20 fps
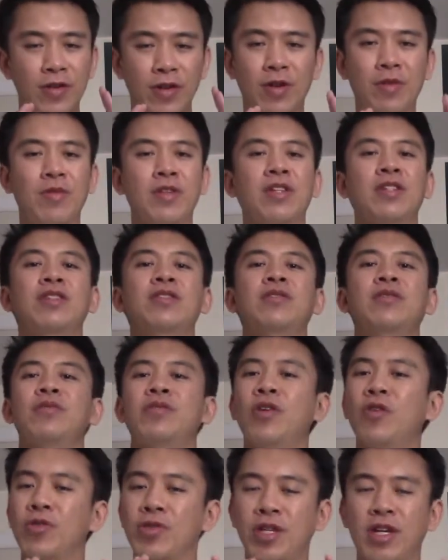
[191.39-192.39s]
He
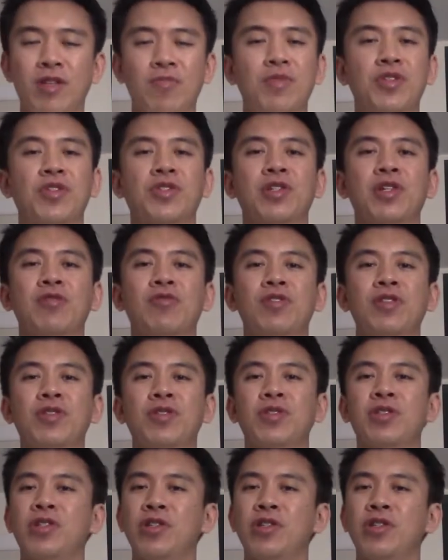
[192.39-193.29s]
knows how to be serious.